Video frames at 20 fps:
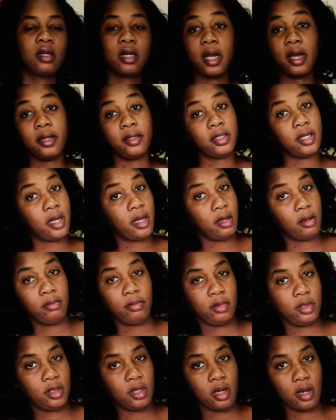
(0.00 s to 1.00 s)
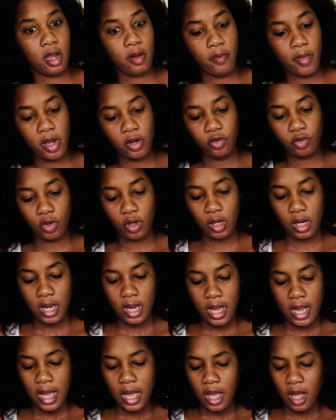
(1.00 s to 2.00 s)
guys, I suck at measuring,
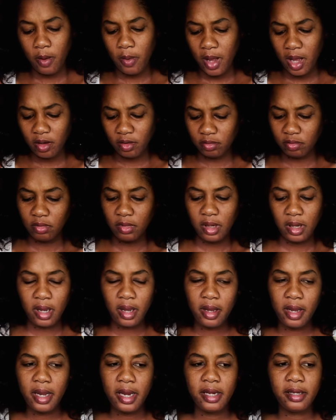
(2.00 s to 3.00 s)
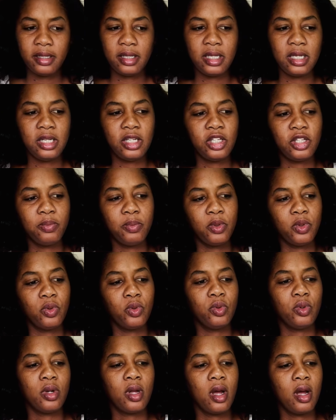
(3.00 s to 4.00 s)
about an 1/8
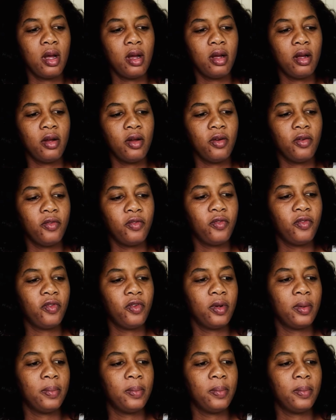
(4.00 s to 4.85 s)
teaspoon of